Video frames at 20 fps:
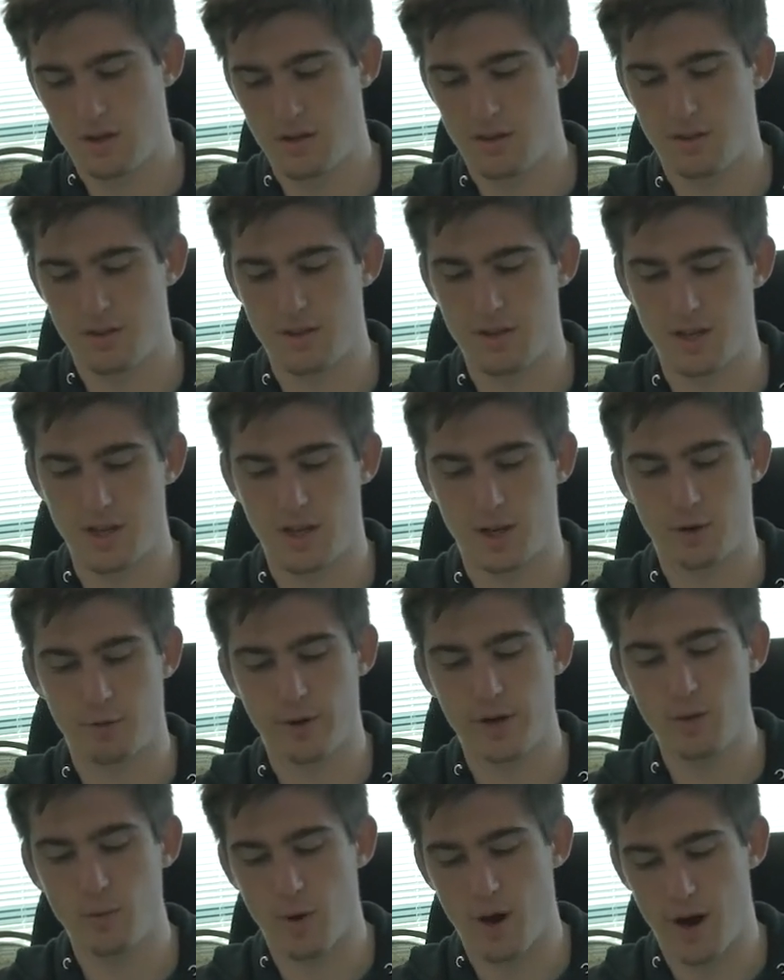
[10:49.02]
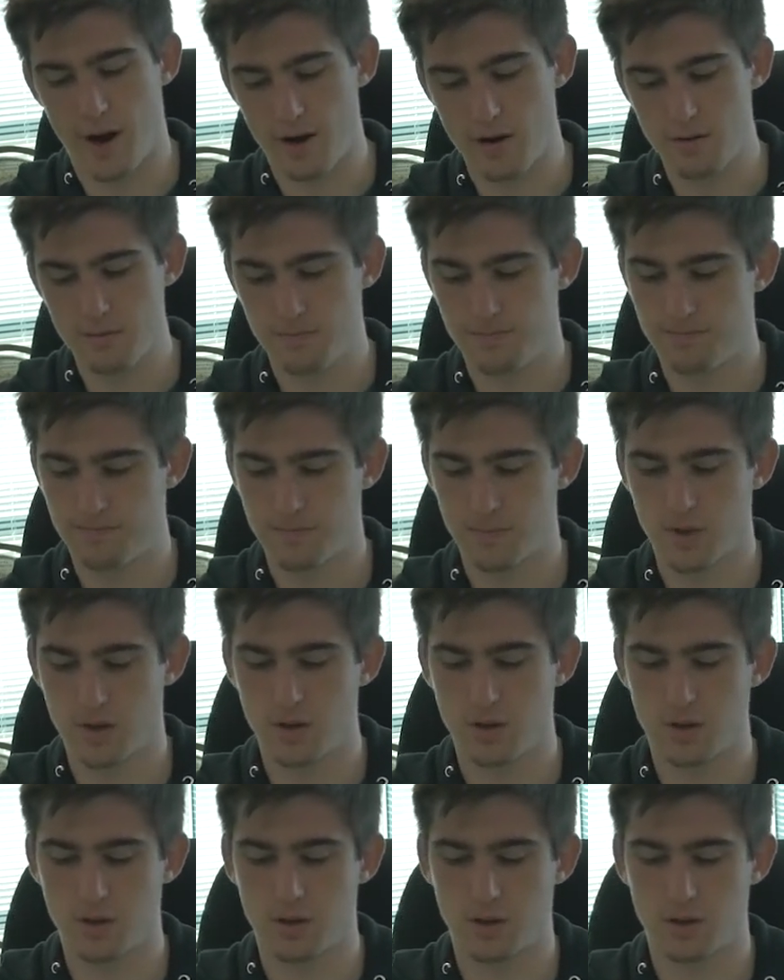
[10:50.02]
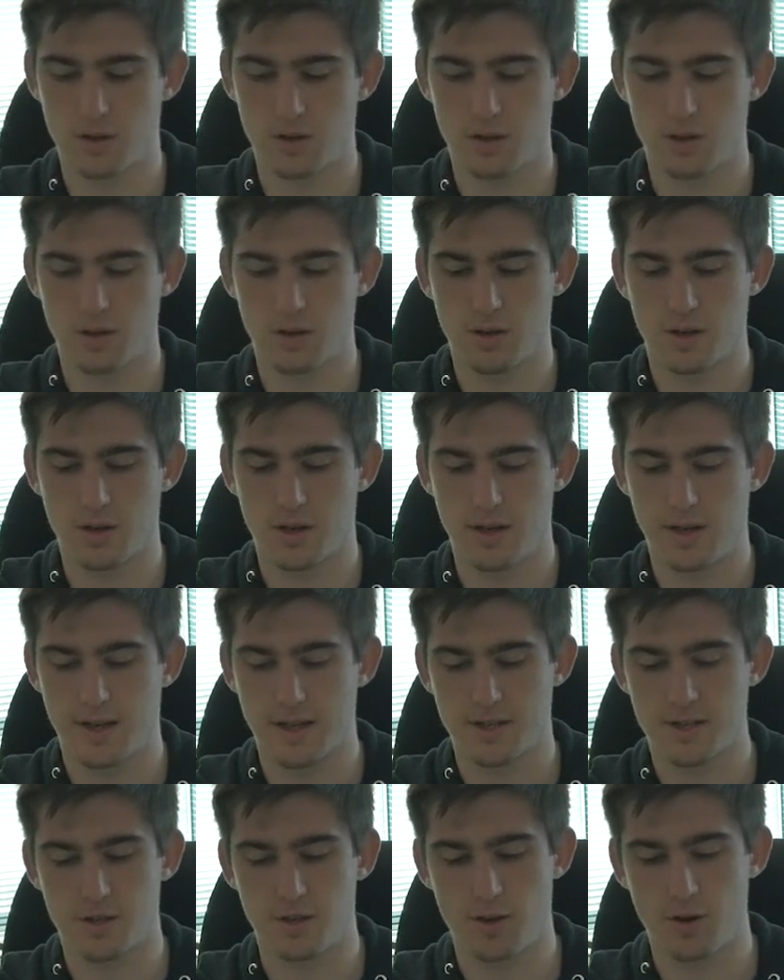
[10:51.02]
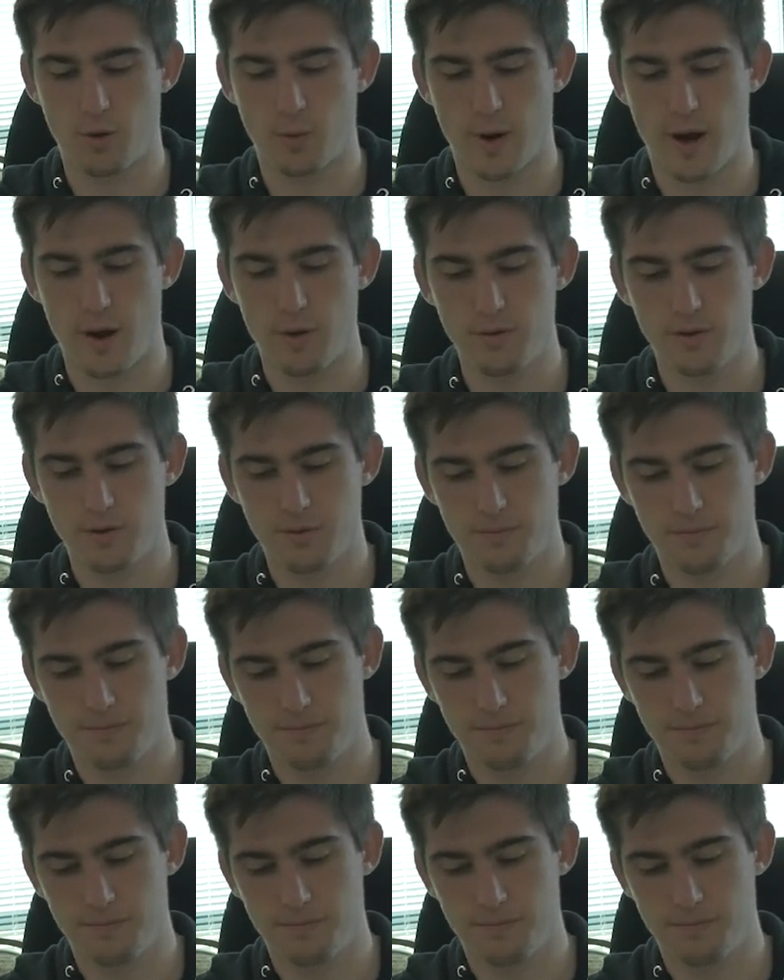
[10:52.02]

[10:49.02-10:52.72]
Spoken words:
The green wire connects to the ground,